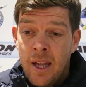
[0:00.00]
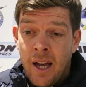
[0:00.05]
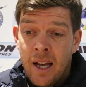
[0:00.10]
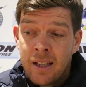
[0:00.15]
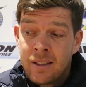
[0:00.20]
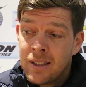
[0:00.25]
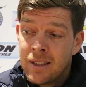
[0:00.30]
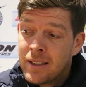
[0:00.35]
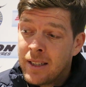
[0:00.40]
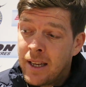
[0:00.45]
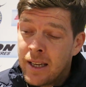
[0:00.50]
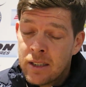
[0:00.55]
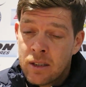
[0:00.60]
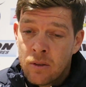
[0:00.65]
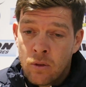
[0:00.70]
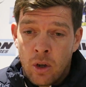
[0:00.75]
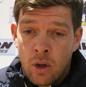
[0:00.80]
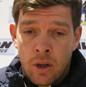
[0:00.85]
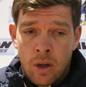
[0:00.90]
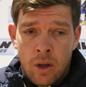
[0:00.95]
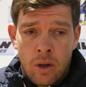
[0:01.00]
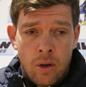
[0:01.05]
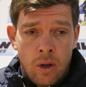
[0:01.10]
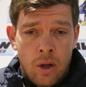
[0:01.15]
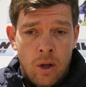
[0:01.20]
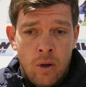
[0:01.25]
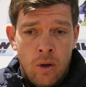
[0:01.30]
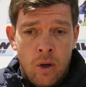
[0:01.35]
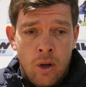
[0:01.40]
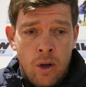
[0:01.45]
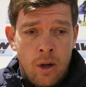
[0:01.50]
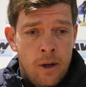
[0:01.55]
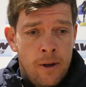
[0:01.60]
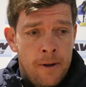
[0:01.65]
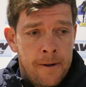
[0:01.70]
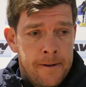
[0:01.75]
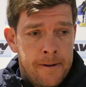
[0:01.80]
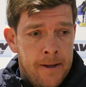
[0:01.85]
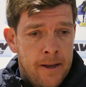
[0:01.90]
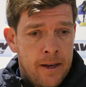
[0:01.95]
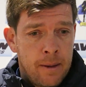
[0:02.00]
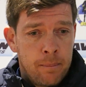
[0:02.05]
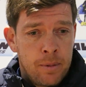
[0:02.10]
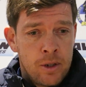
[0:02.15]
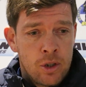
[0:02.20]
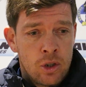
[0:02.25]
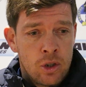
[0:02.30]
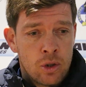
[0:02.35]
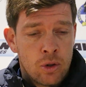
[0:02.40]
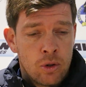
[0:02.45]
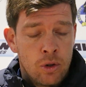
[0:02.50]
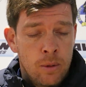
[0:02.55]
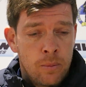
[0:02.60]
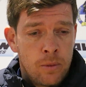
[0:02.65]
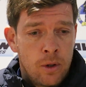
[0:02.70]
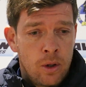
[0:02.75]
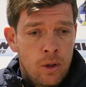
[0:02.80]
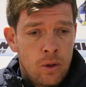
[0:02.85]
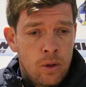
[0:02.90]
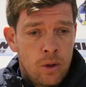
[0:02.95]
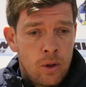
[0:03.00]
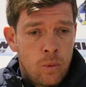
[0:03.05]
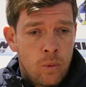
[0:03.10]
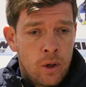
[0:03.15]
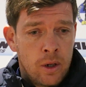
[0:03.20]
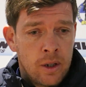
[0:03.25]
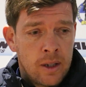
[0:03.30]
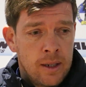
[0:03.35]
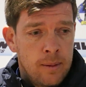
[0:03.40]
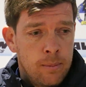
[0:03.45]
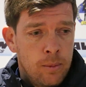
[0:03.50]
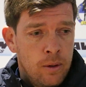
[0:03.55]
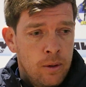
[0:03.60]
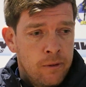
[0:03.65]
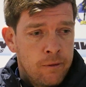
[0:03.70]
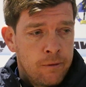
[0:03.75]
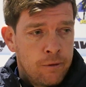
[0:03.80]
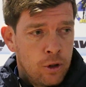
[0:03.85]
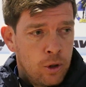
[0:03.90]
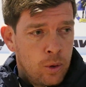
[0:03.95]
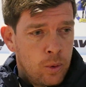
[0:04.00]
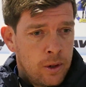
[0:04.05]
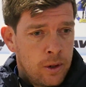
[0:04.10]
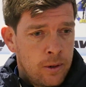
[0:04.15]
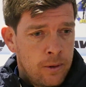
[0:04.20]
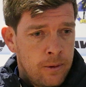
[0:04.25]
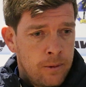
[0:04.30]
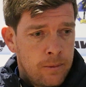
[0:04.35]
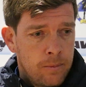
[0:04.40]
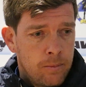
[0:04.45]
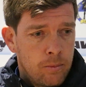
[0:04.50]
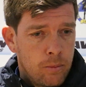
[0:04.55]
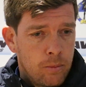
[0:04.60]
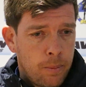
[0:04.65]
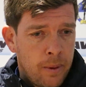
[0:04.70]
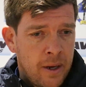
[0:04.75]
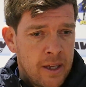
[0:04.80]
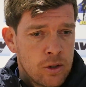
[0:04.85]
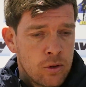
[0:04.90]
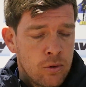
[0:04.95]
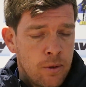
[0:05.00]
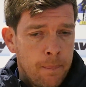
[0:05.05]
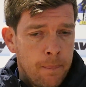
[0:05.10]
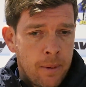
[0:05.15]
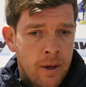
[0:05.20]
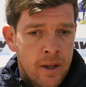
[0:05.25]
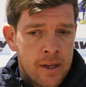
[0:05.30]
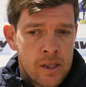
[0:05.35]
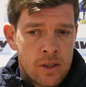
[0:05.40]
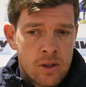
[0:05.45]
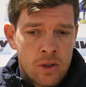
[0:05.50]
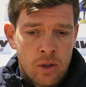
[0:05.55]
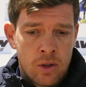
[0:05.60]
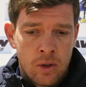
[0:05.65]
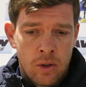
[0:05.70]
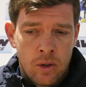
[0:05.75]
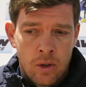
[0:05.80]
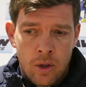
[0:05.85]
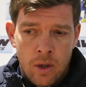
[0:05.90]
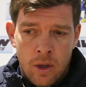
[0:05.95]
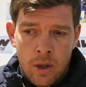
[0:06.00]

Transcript: As it stands, I've got an ambitious group that want to keep moving forward, and plans are in place to